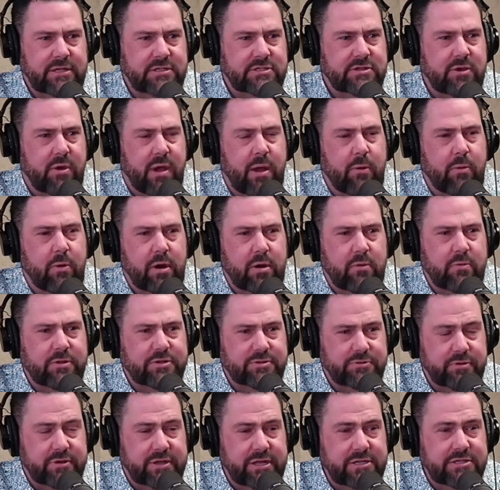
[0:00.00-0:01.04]
So I work with
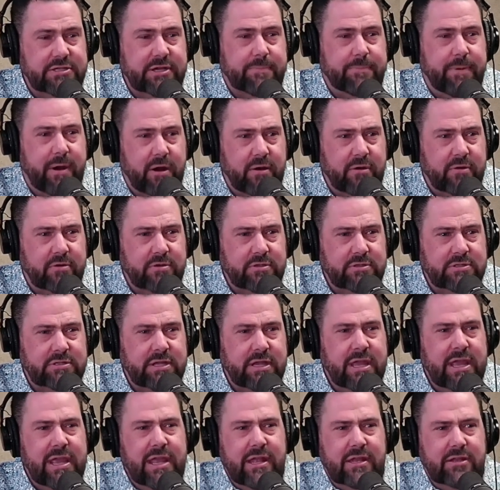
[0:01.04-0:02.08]
strategic partners
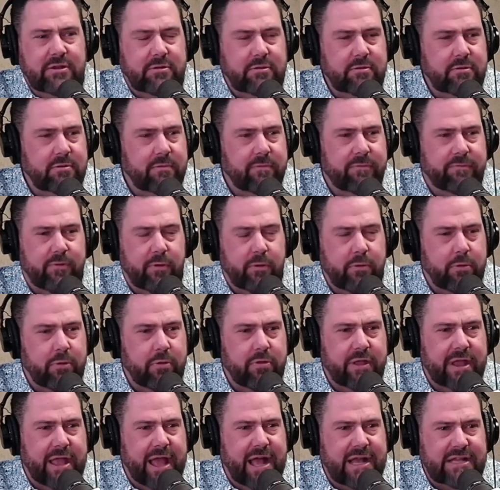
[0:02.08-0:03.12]
to further
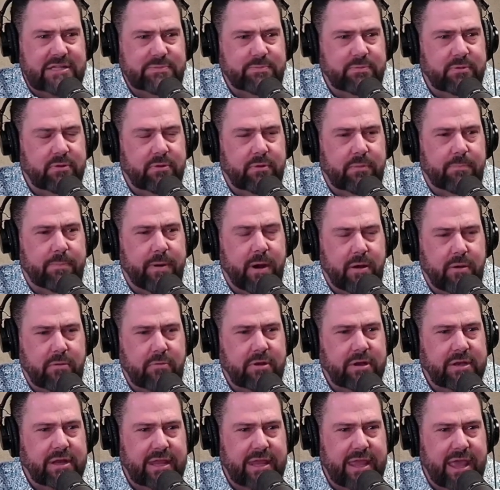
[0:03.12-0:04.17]
the gospel,
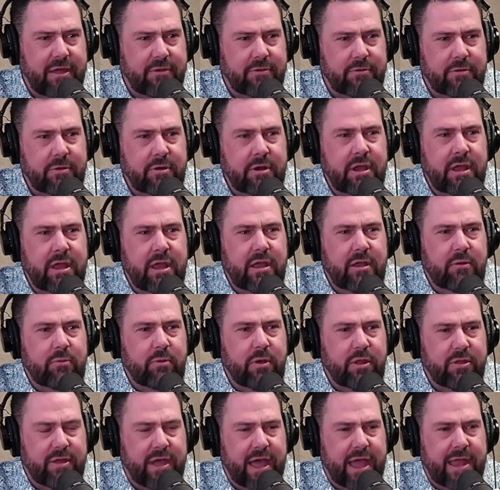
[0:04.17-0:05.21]
partnering together
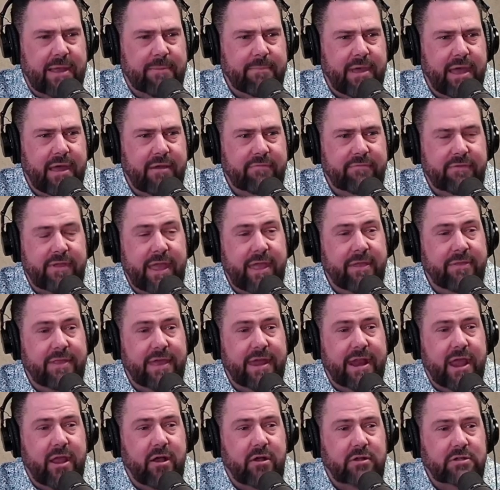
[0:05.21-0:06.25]
with IMF. And
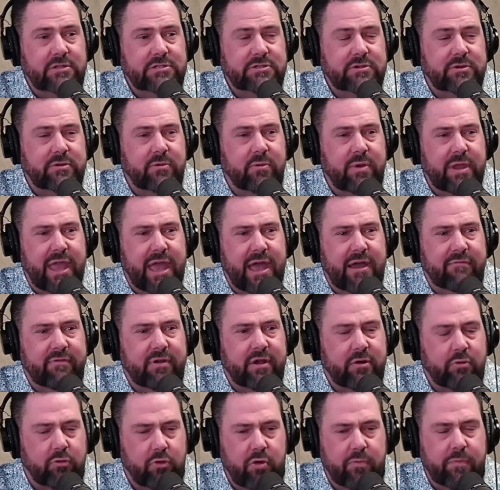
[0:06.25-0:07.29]
then we have
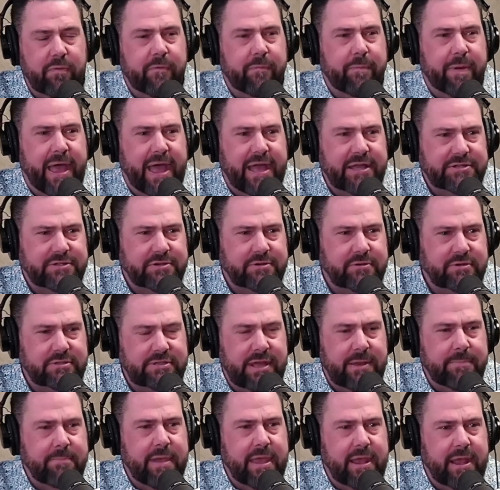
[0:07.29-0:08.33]
a group of pastors
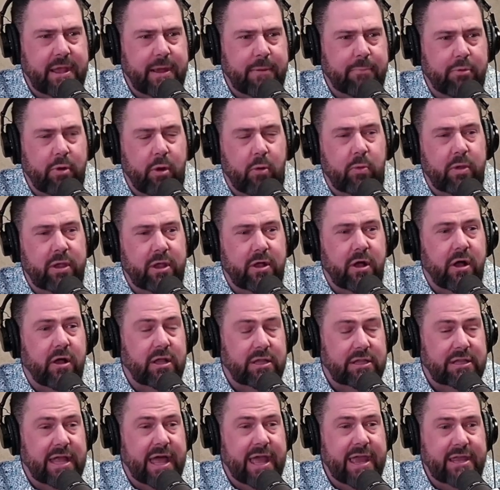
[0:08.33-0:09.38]
that make up what we call
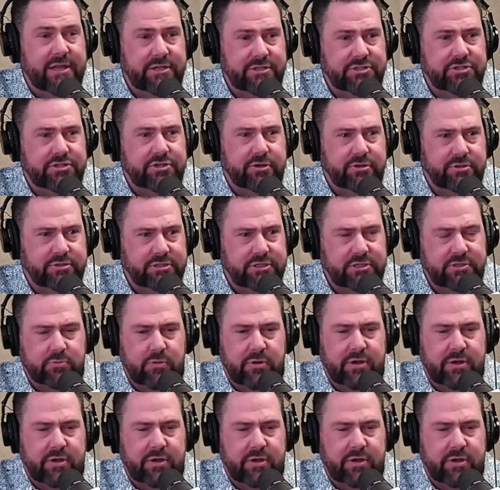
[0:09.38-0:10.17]
alliance churches.